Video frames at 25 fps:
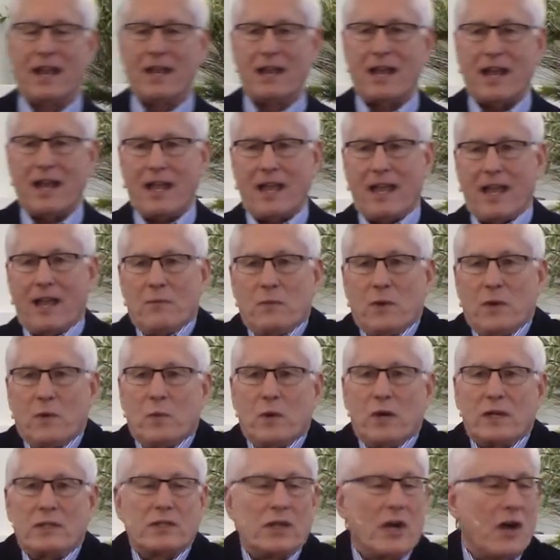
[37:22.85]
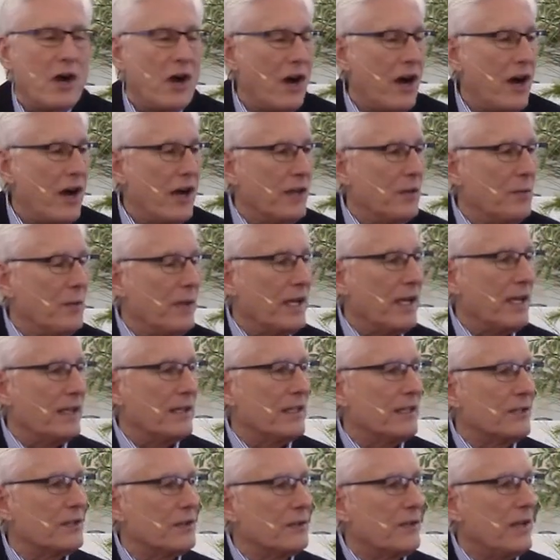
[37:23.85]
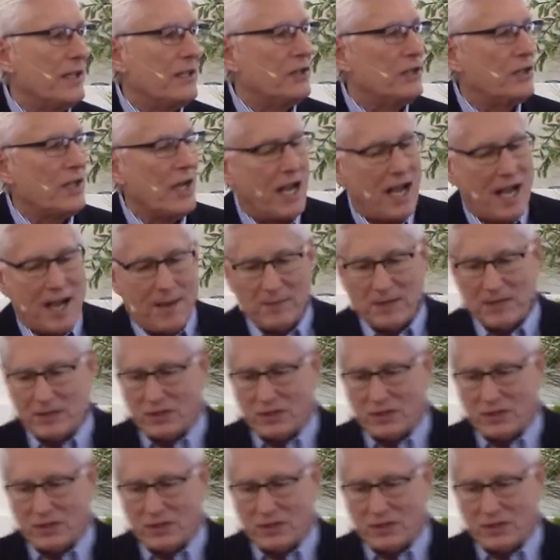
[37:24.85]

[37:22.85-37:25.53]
and, and, we worked hard and we got this great job,